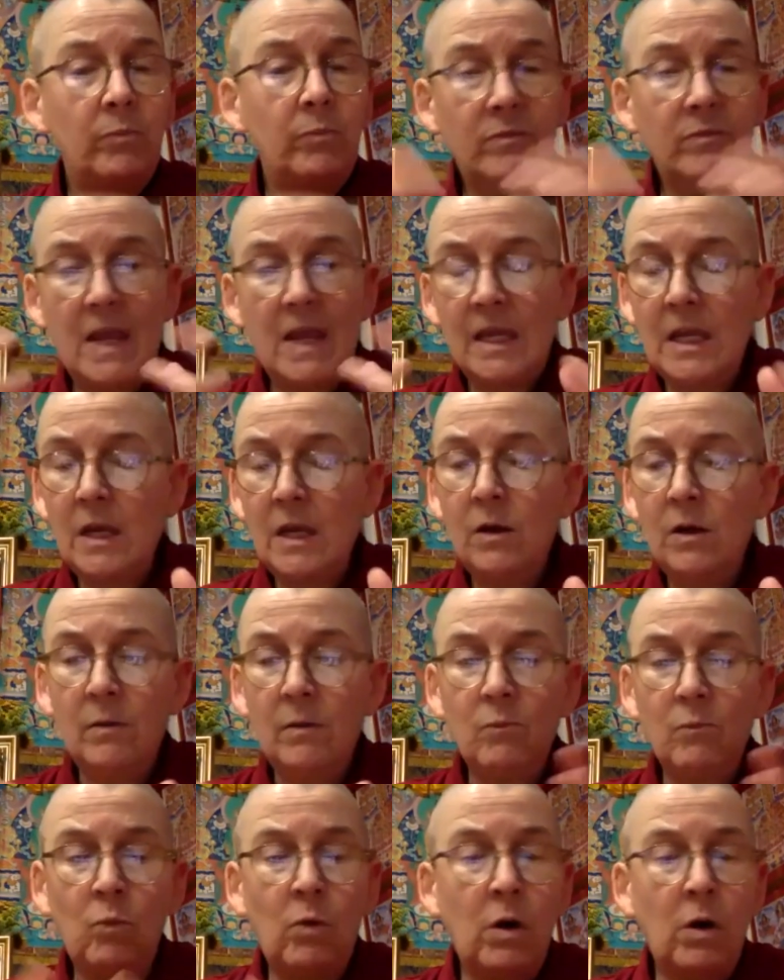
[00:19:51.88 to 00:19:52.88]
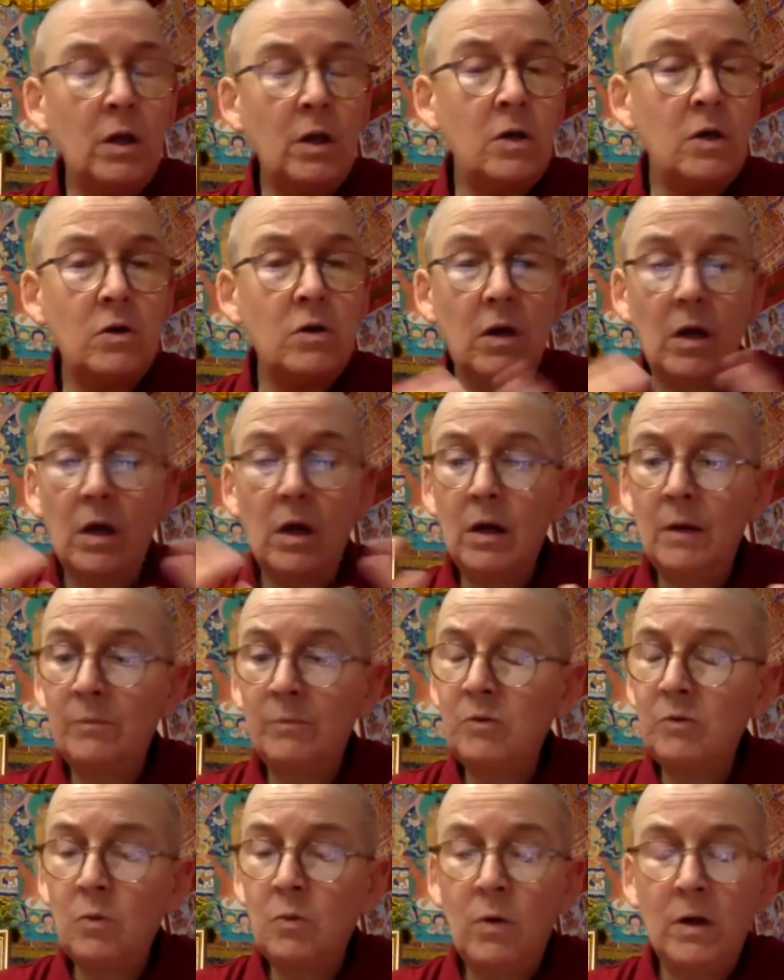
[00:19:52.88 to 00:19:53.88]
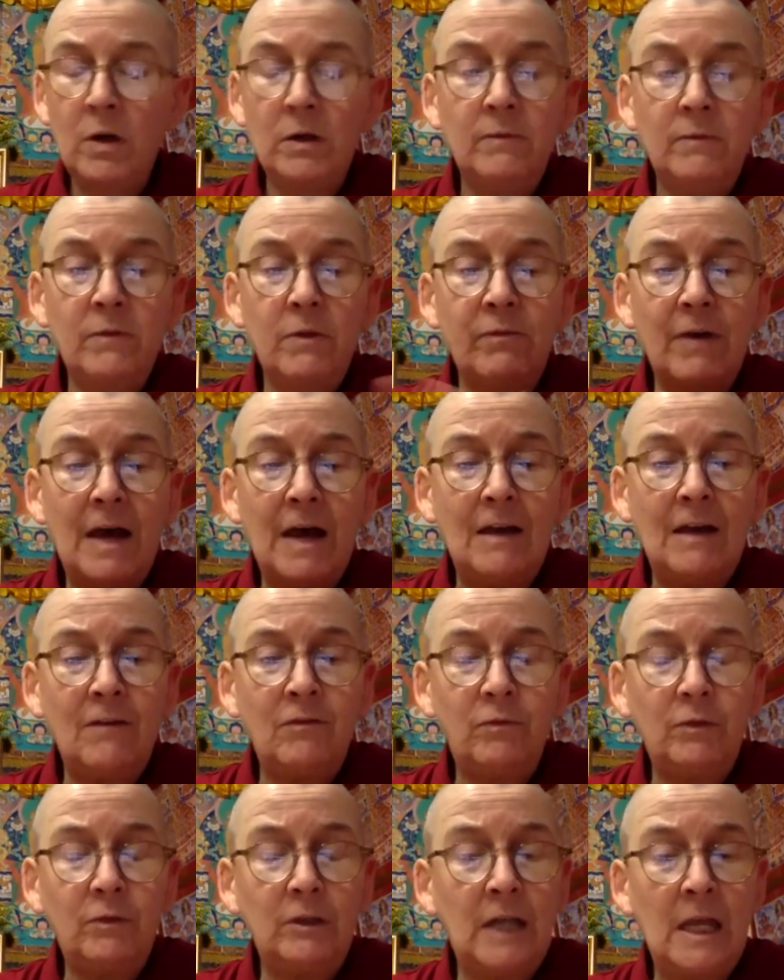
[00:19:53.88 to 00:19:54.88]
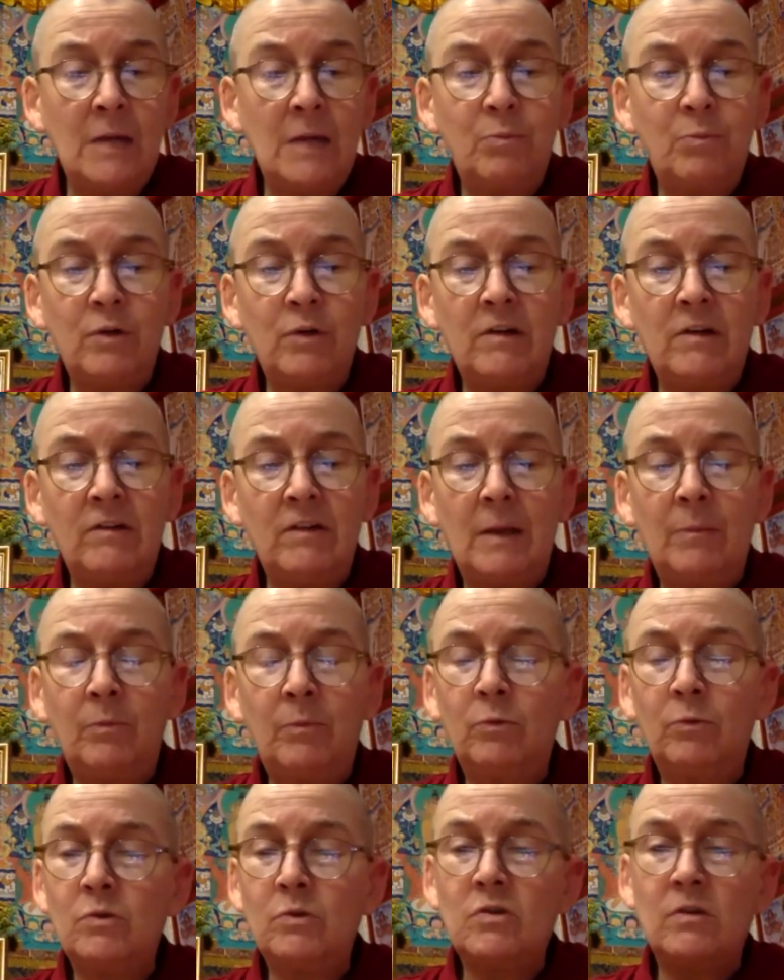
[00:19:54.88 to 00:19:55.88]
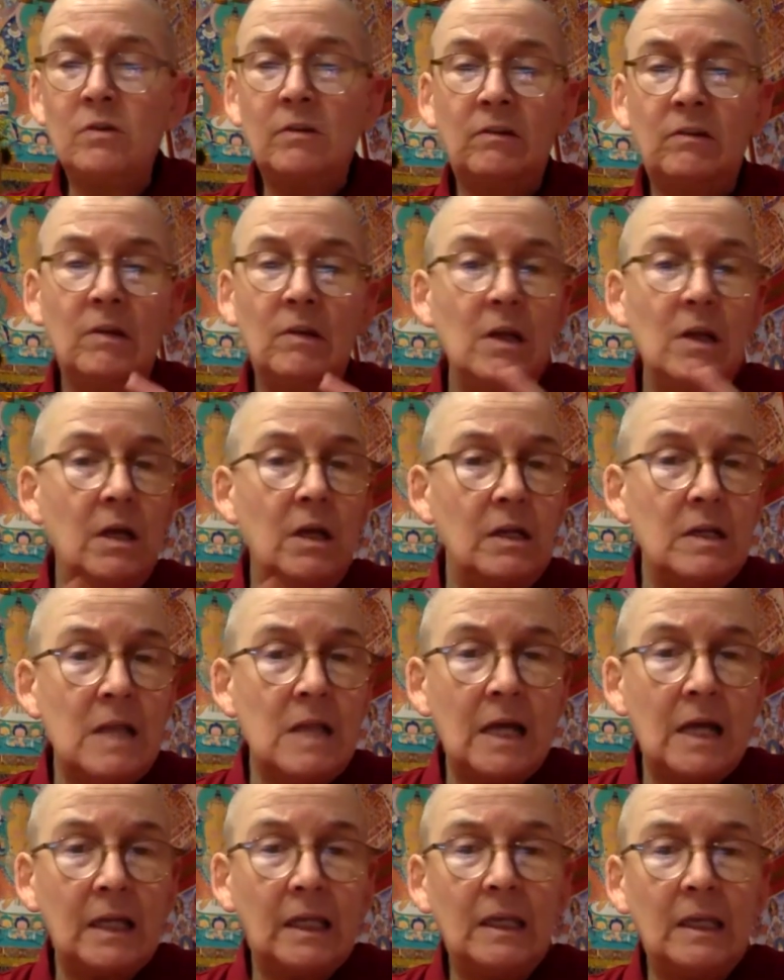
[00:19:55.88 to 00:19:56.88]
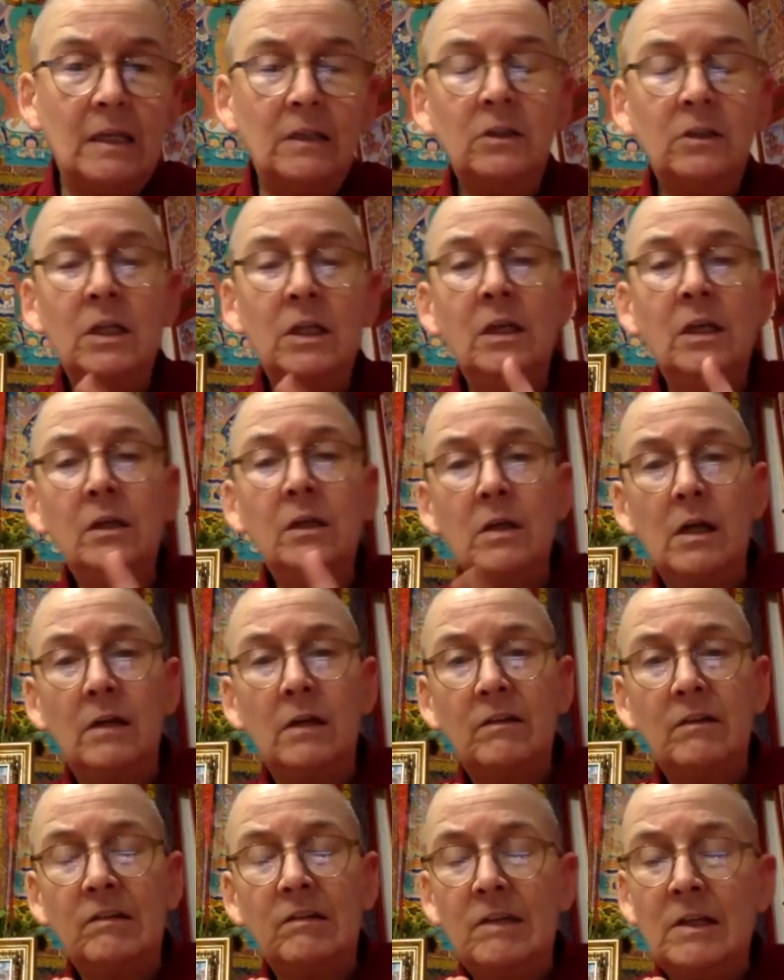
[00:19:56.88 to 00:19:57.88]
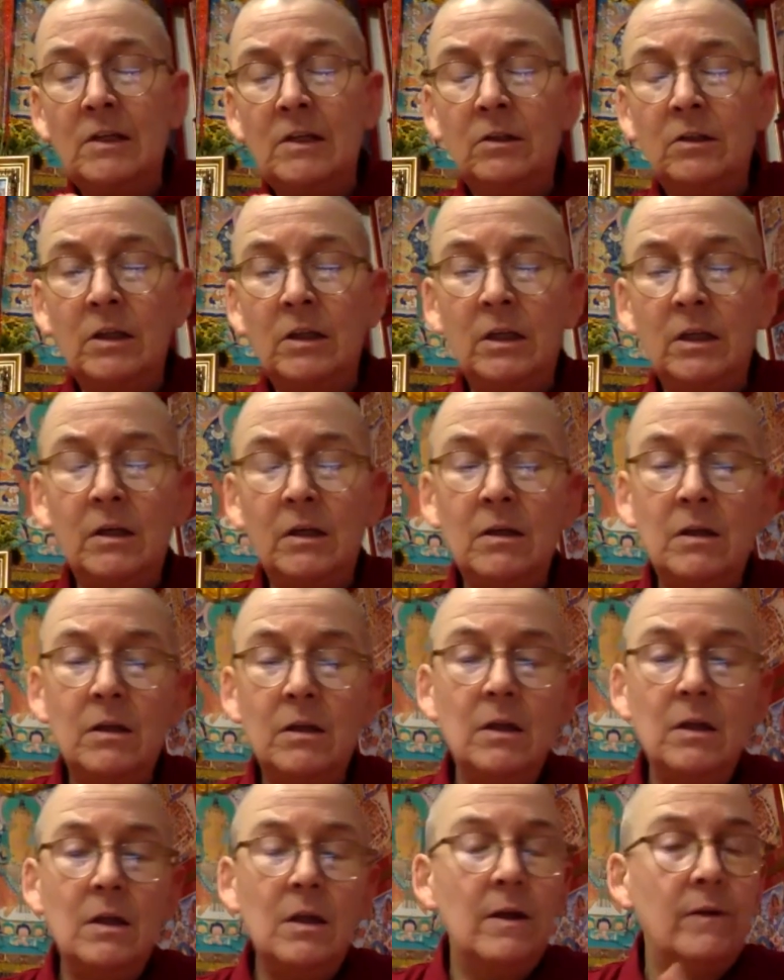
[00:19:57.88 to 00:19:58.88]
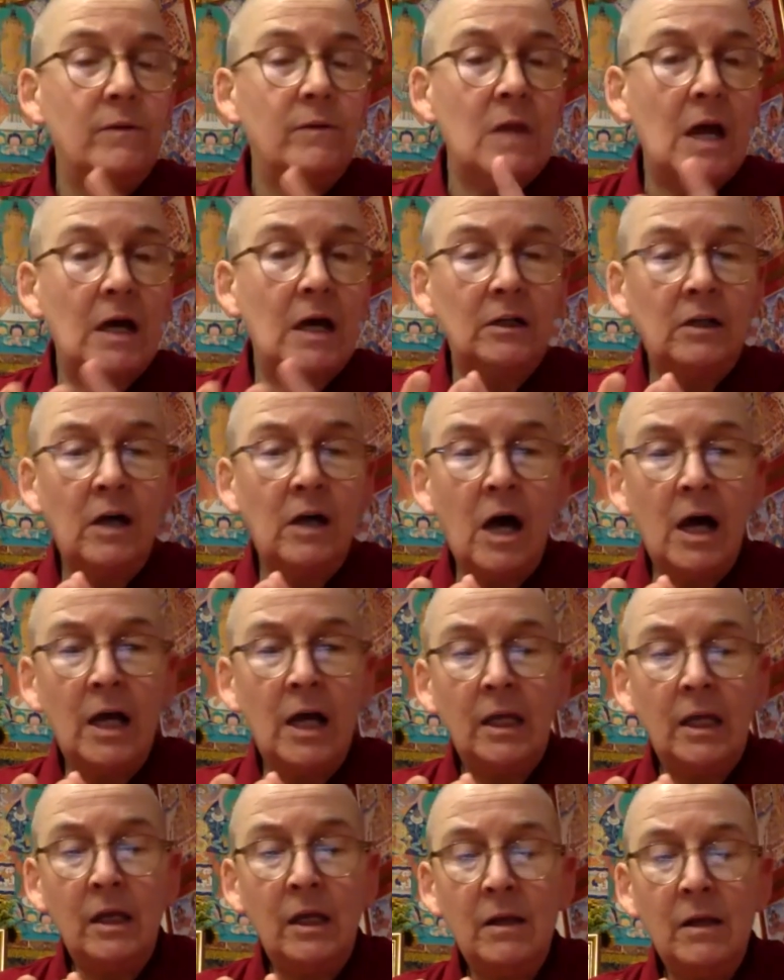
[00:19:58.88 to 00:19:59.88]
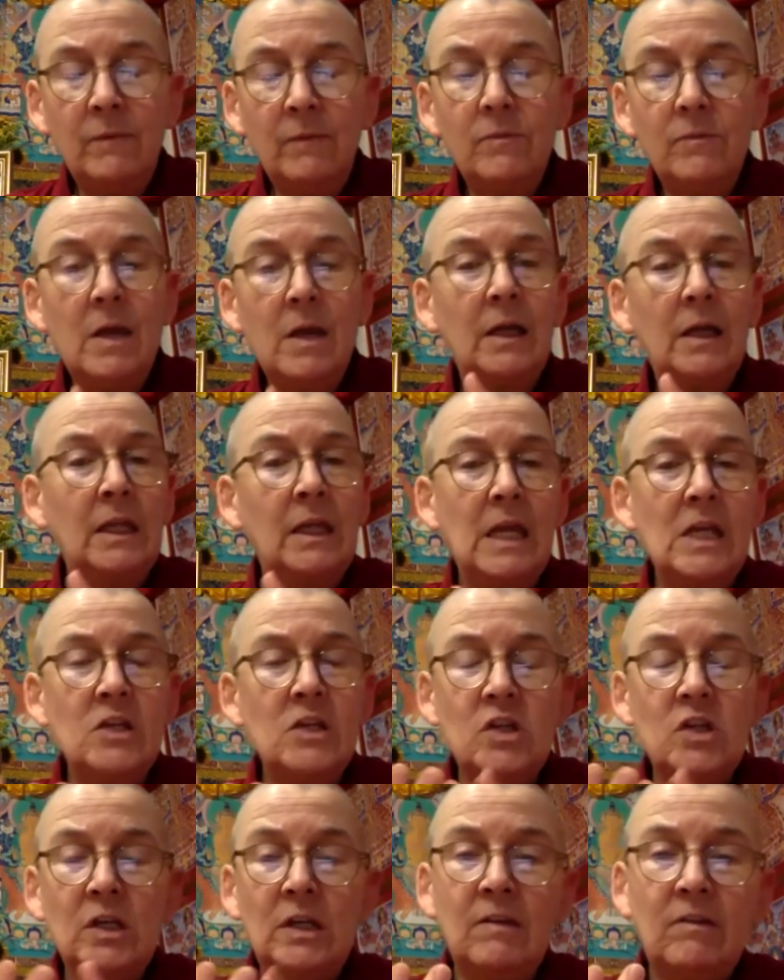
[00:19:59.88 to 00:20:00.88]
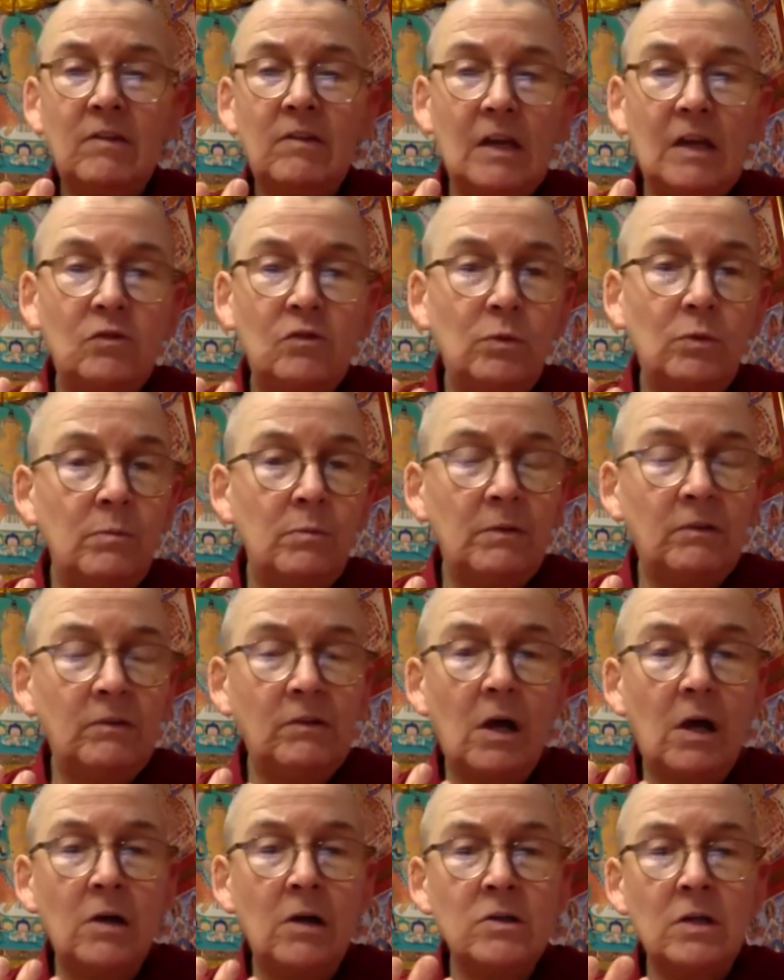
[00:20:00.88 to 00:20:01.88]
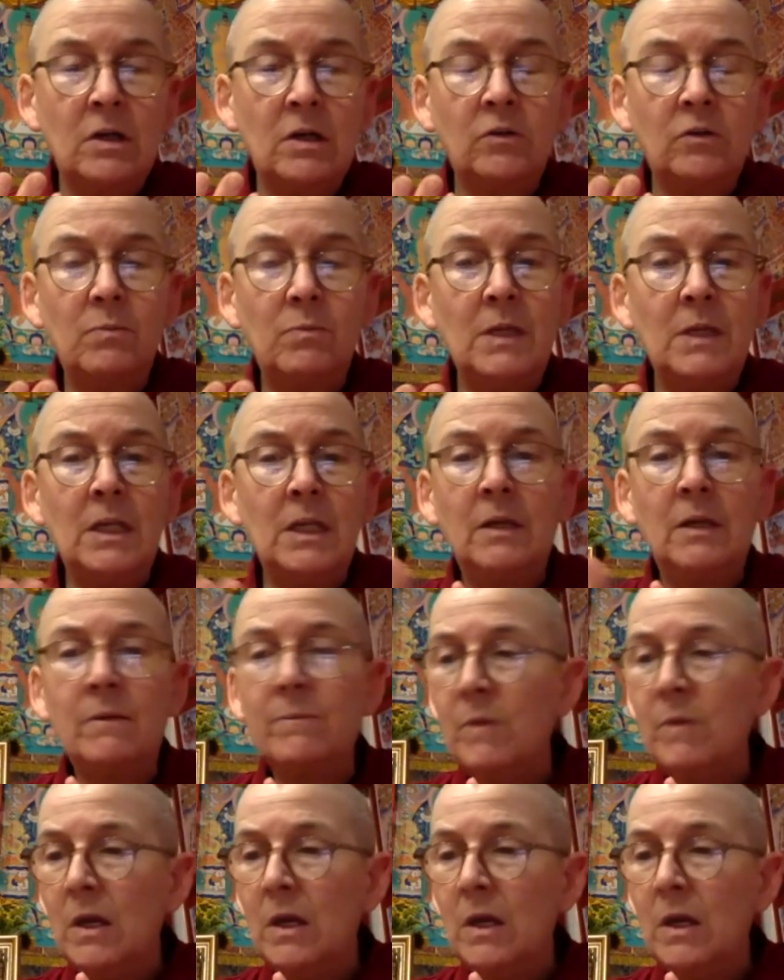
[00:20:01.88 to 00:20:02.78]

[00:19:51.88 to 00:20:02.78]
Taking one up to one of the 5 lay precepts, which is not killing, not stealing, not lying, not engaging in sexual misconduct, meaning